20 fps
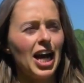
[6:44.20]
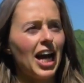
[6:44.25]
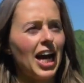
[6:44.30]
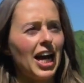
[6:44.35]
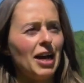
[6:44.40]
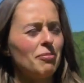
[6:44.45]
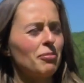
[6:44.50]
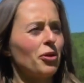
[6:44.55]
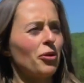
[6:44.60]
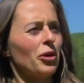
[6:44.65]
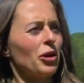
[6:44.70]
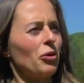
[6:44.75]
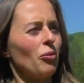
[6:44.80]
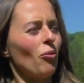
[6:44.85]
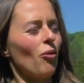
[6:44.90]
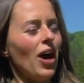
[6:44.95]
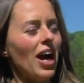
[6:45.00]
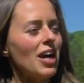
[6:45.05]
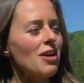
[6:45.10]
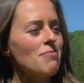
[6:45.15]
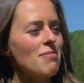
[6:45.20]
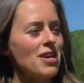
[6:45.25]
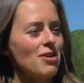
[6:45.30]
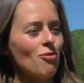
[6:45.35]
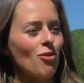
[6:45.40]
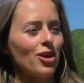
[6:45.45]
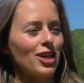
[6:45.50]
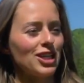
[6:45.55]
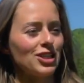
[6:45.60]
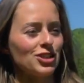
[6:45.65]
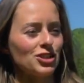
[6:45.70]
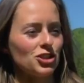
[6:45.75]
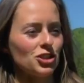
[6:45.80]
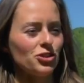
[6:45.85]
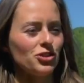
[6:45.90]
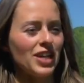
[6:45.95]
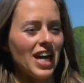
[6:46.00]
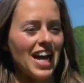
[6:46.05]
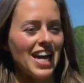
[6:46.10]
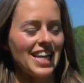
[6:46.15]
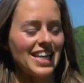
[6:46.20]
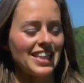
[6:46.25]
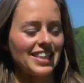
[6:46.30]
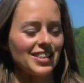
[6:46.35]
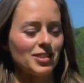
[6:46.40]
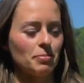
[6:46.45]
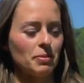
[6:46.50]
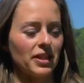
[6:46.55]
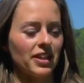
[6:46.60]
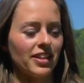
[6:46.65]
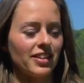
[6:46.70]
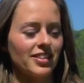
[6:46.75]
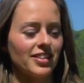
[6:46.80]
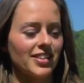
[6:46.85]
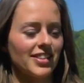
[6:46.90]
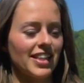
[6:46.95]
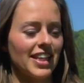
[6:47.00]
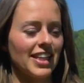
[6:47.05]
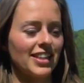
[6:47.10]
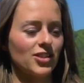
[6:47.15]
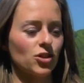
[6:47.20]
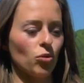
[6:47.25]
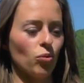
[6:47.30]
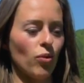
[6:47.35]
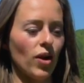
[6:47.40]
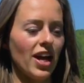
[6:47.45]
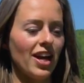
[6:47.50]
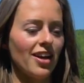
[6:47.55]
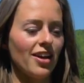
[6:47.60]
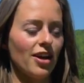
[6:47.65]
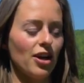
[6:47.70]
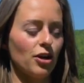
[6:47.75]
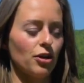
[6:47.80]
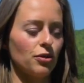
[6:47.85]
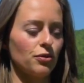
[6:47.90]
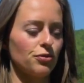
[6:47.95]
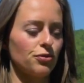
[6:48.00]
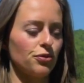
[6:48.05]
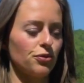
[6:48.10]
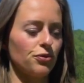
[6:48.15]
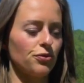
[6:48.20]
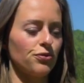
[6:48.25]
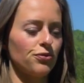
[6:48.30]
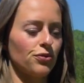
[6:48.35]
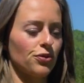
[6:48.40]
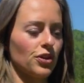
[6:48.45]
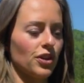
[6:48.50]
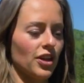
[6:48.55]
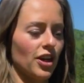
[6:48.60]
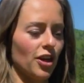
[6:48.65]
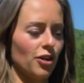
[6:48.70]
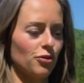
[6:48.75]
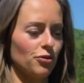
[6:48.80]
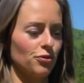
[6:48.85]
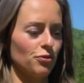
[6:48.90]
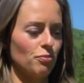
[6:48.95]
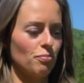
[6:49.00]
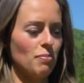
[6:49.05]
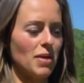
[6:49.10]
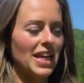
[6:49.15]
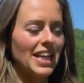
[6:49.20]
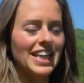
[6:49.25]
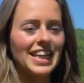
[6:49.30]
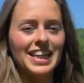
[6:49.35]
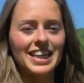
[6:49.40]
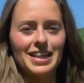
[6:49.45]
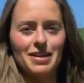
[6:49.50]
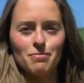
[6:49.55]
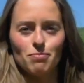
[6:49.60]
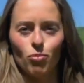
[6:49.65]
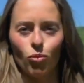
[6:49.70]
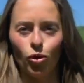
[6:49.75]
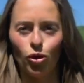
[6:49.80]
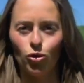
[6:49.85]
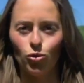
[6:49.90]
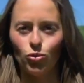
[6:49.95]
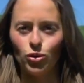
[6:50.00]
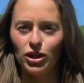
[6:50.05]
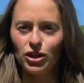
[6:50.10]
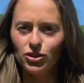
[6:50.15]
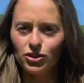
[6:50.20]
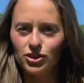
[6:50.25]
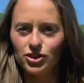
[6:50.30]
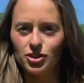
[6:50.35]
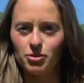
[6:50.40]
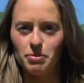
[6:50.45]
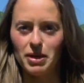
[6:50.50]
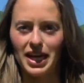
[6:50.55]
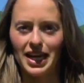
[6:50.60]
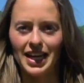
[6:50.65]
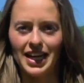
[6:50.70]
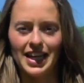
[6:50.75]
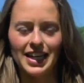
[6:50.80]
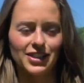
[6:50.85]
I'm going, why am I wanting to do that? And it's because it's a way of making it more real to me.